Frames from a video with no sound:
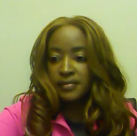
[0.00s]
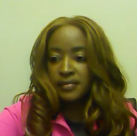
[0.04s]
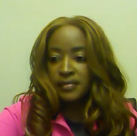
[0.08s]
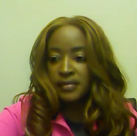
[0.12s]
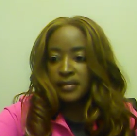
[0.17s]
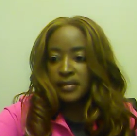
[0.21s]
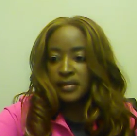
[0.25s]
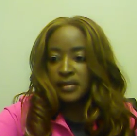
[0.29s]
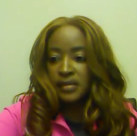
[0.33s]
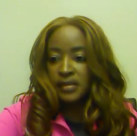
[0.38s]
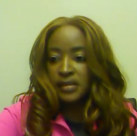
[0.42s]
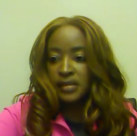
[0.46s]

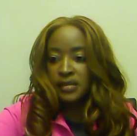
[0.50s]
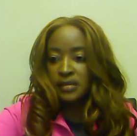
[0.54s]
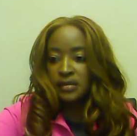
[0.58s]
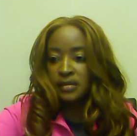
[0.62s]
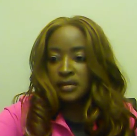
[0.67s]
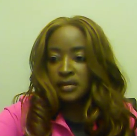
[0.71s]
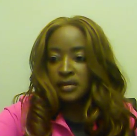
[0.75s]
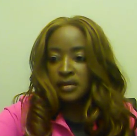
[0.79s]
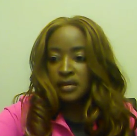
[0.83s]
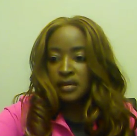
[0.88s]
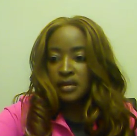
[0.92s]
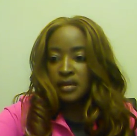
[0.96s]

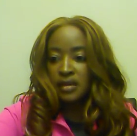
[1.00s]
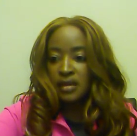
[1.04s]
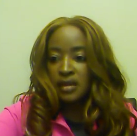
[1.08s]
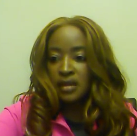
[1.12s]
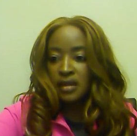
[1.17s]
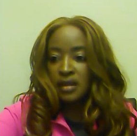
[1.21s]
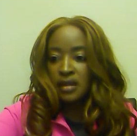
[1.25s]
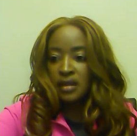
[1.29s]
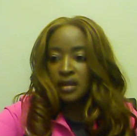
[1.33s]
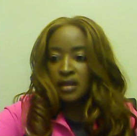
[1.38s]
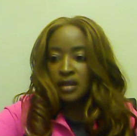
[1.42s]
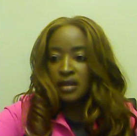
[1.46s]

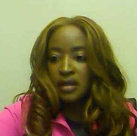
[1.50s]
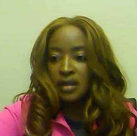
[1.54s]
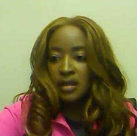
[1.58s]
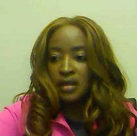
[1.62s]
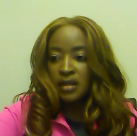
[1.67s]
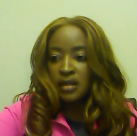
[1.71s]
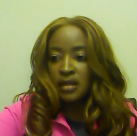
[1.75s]
No one is speaking in this clip.